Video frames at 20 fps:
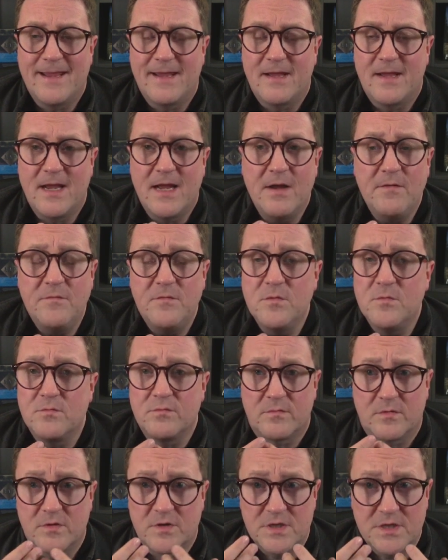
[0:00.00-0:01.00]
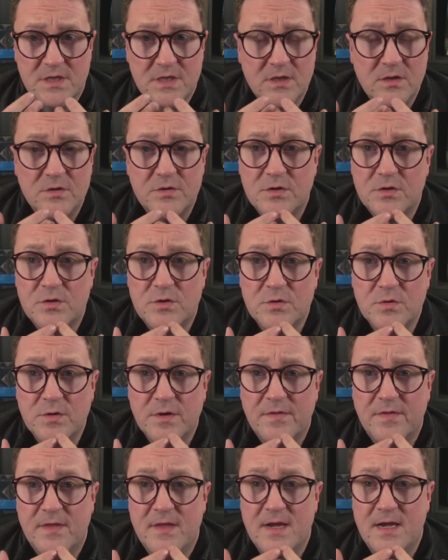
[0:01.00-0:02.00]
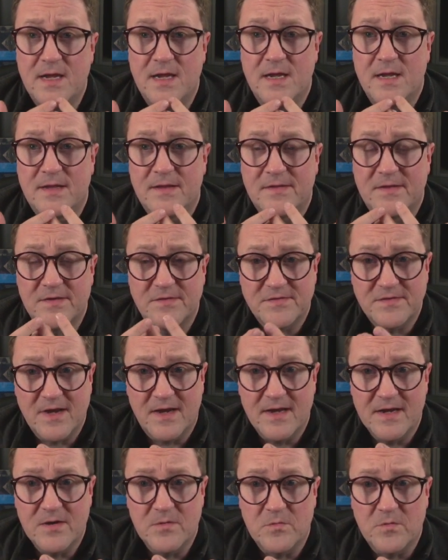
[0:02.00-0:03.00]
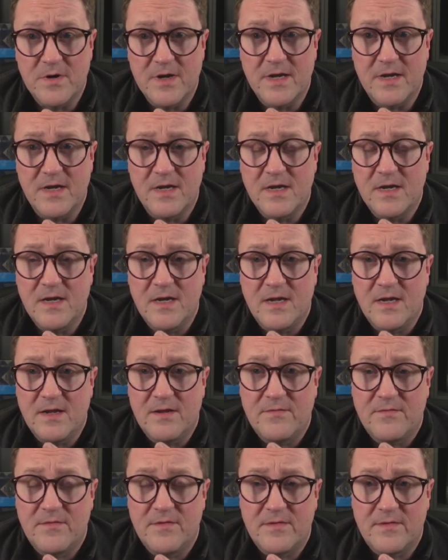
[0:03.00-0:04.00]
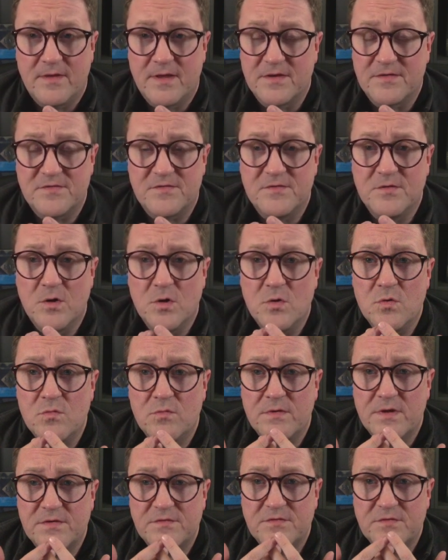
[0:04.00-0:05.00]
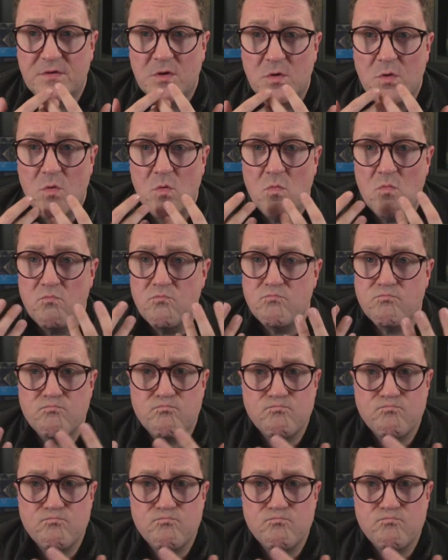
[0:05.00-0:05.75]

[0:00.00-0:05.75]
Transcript: if you still do it the designer way, there's nothing